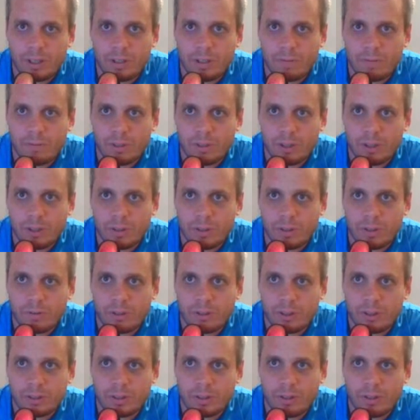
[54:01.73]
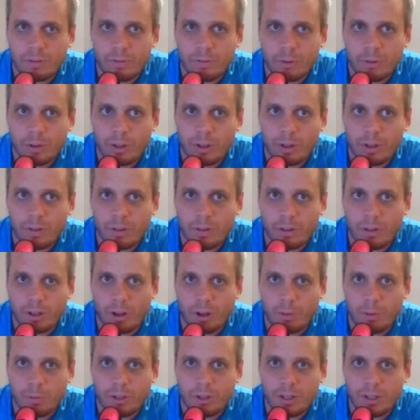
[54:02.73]
of interest arises therefore out of the
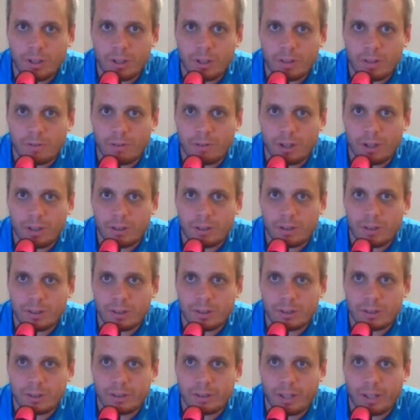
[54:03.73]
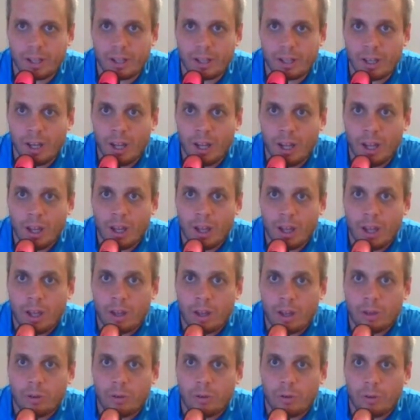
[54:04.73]
combination of characteristics stacked
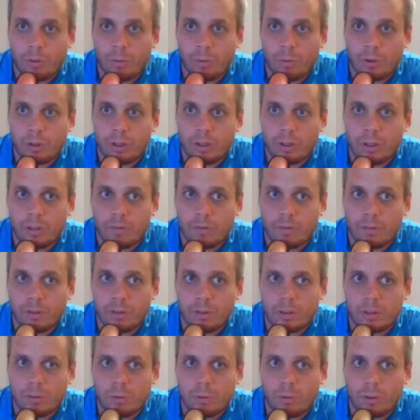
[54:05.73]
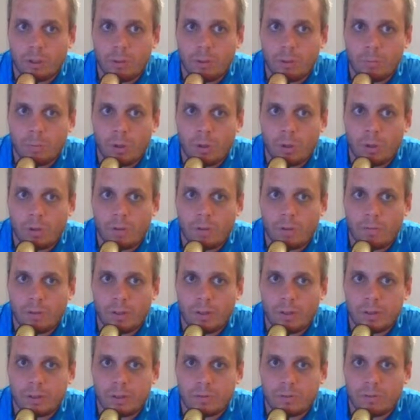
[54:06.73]
through the working of the liquidity motive.
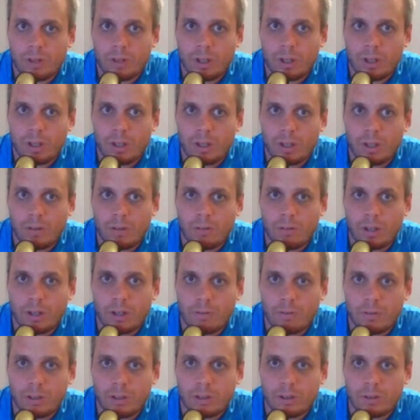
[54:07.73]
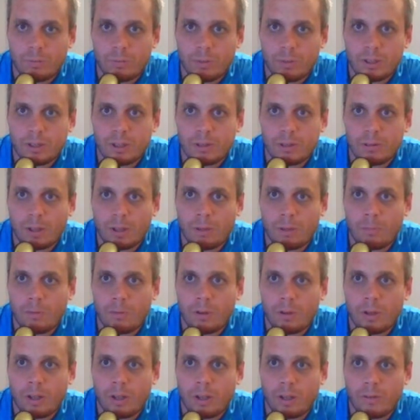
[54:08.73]
This rare rate of interest may be
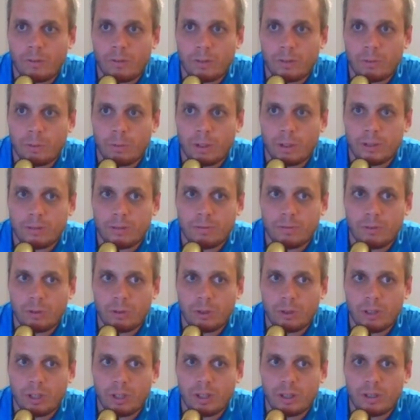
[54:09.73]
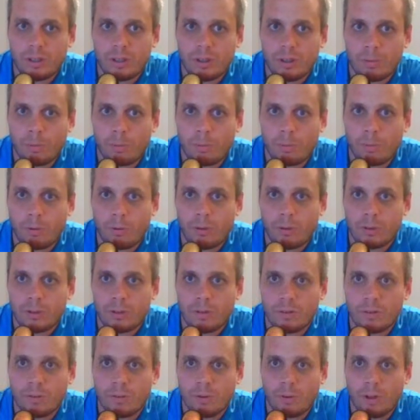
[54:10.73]
somewhat unresponsive to a change in the proportion
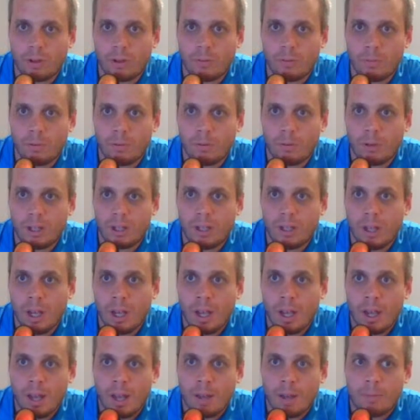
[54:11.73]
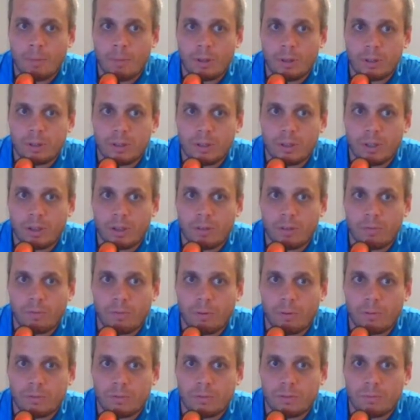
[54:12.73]
of quantity of money bears to other
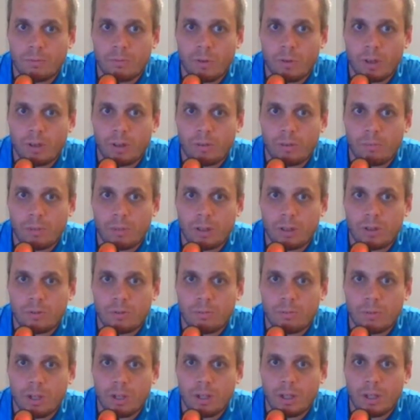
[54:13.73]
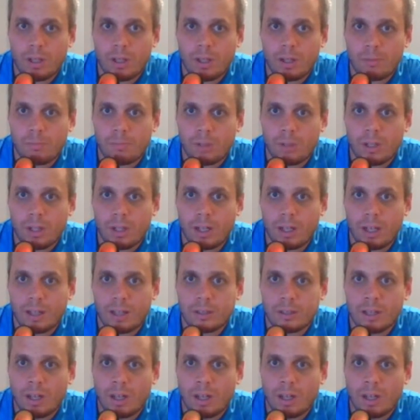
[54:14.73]
forms of wealth measured in money, and the money has